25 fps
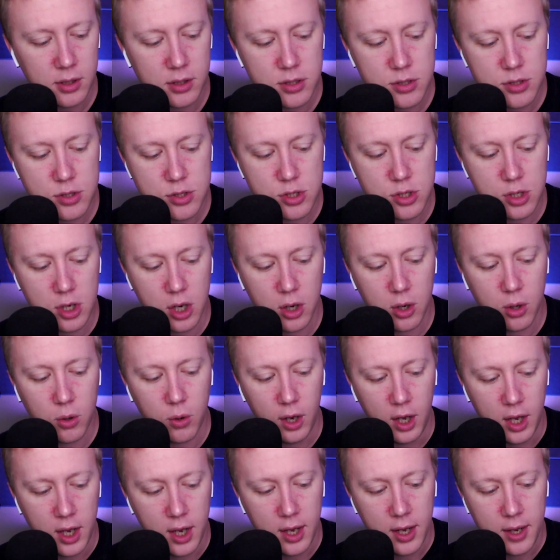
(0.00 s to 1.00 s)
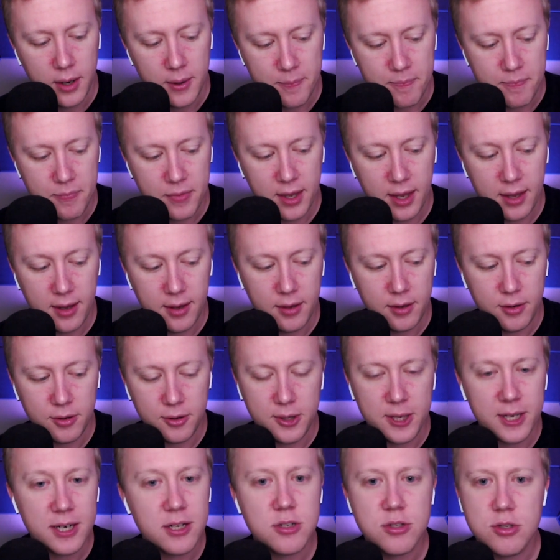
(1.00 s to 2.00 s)
So uh,
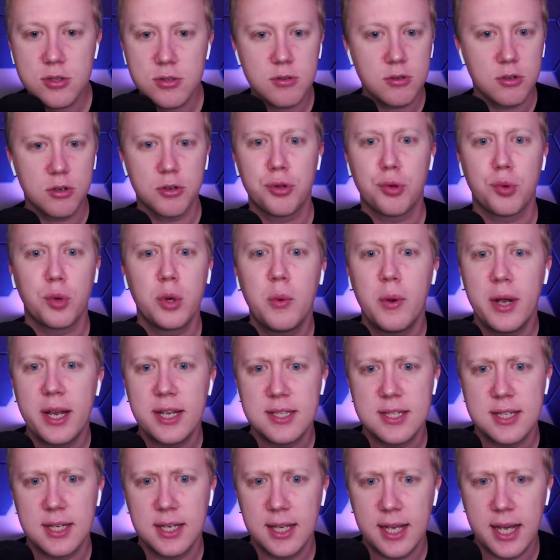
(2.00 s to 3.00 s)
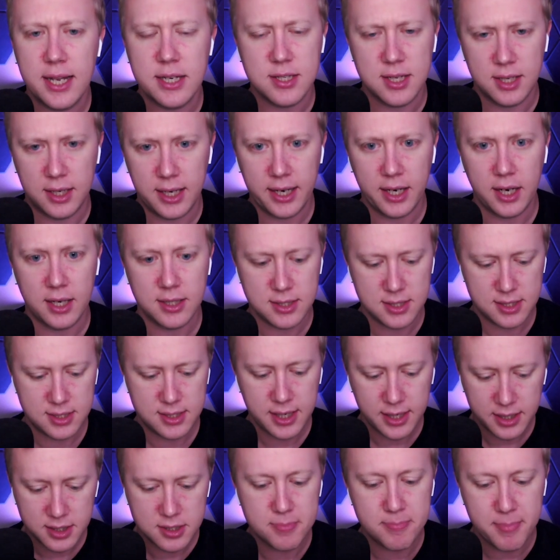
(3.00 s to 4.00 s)
there's your three ways to get to like a
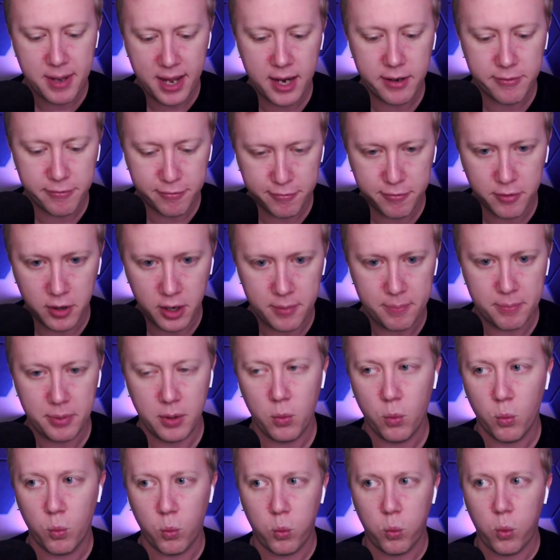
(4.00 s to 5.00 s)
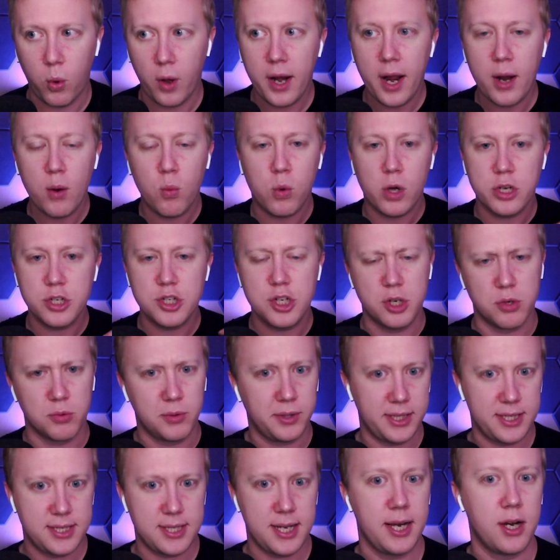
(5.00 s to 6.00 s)
six man front. But what I want you to
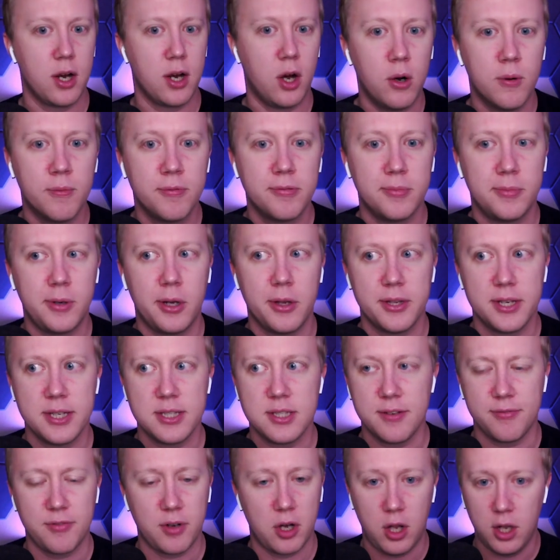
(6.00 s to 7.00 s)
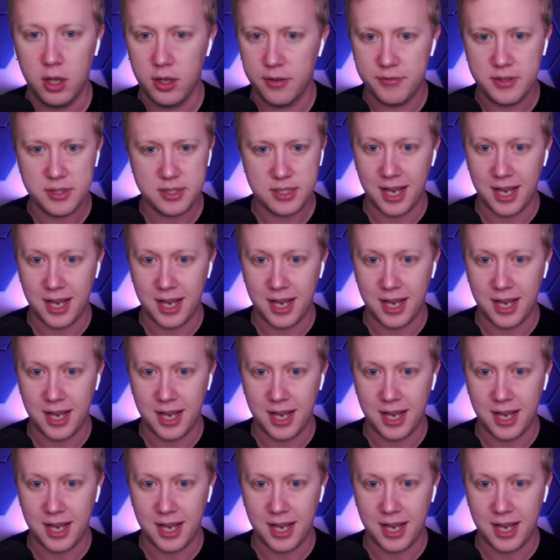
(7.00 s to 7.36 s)
really take home from all this, if all of this